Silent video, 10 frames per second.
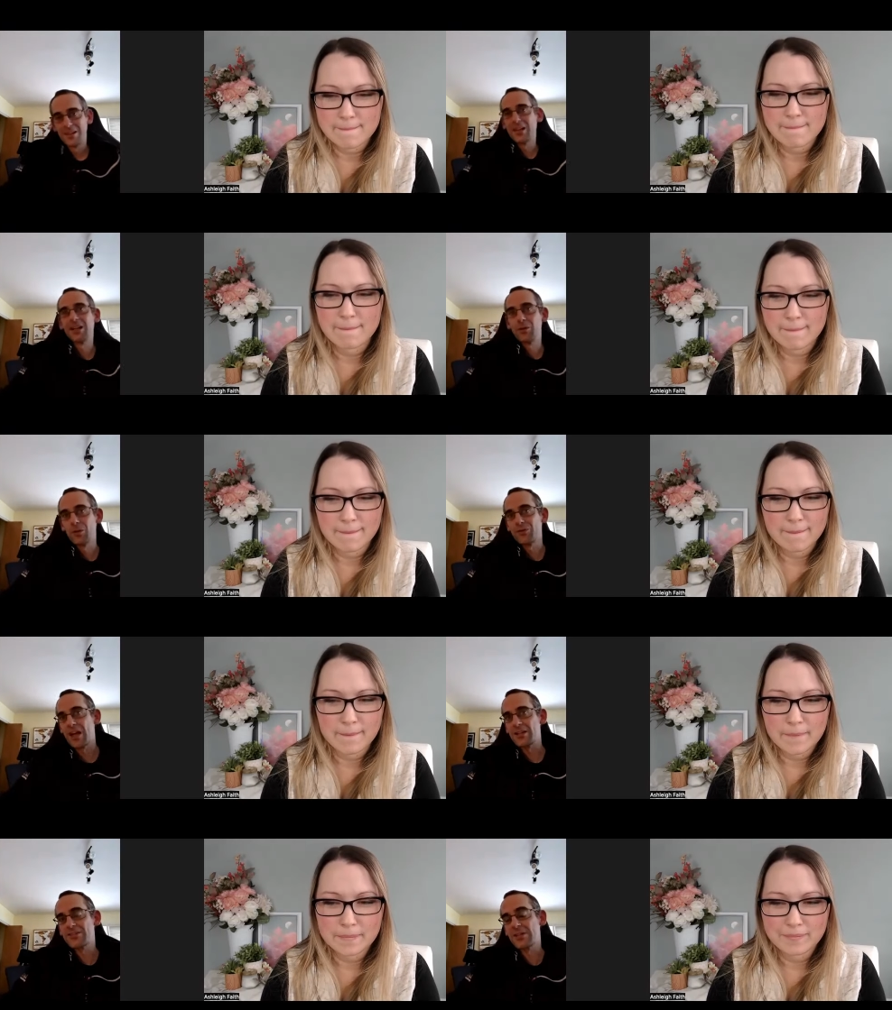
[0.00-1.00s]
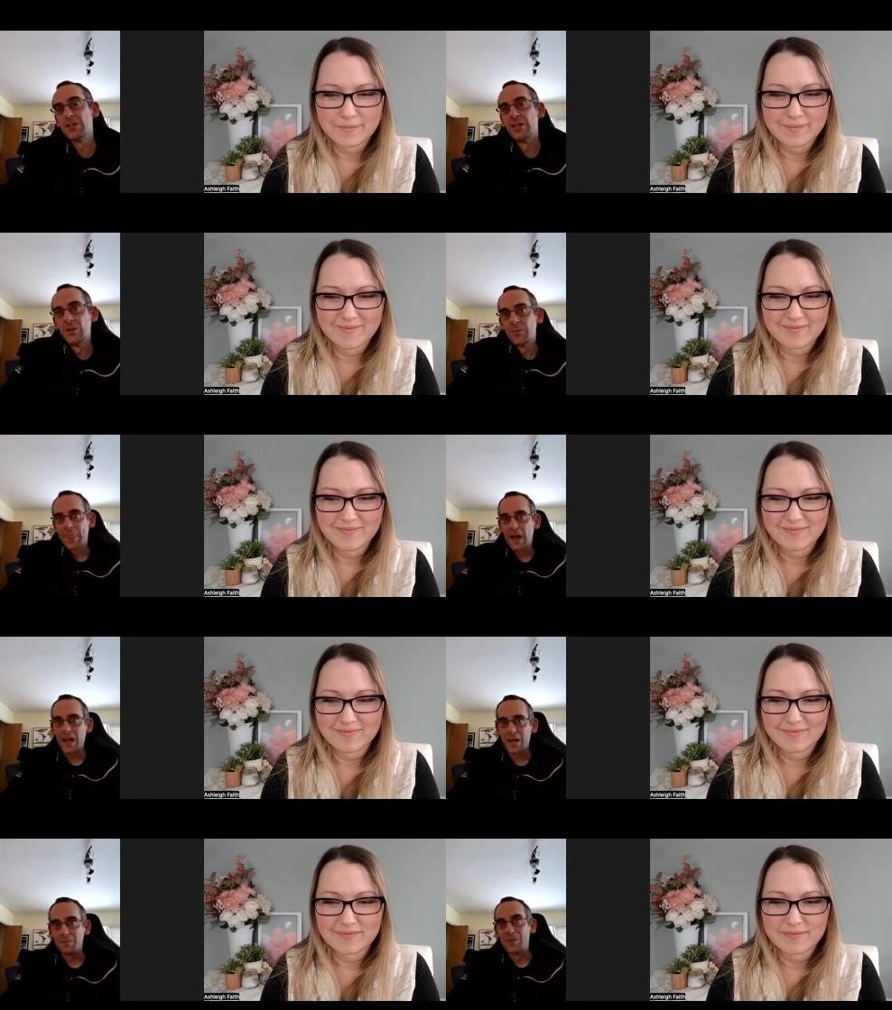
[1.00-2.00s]
Speaker 1: and, and all of that. So
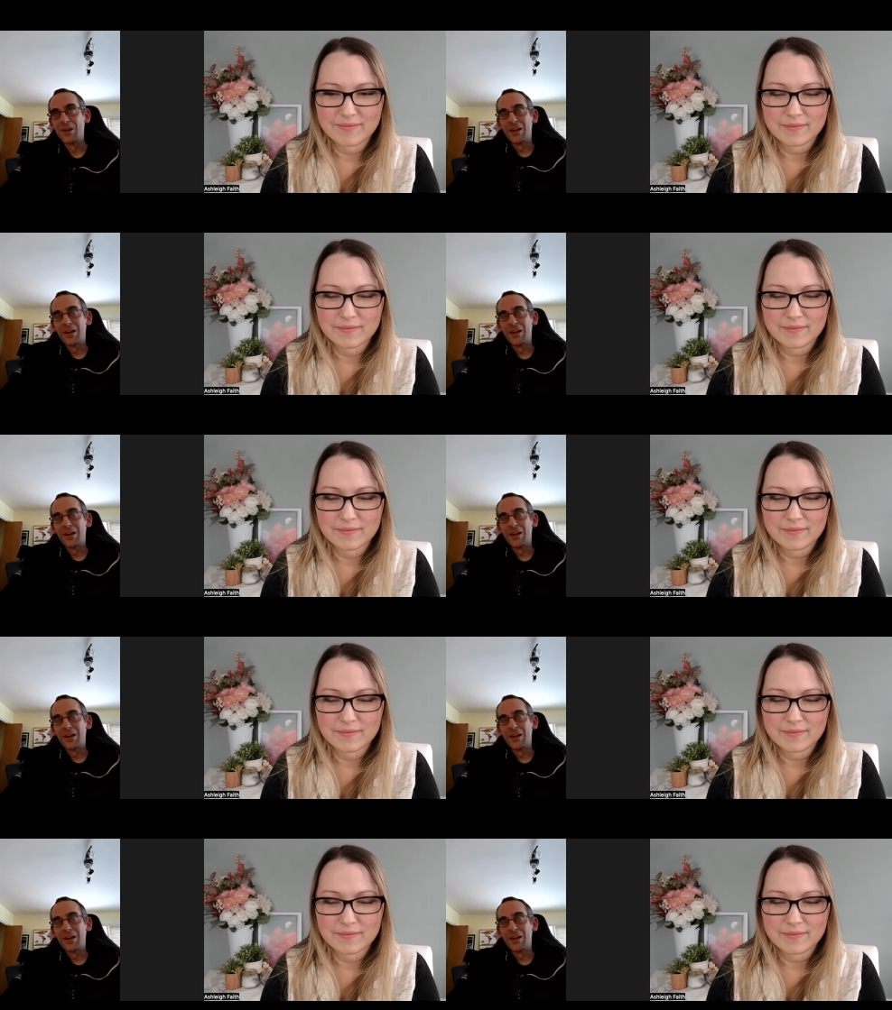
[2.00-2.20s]
um,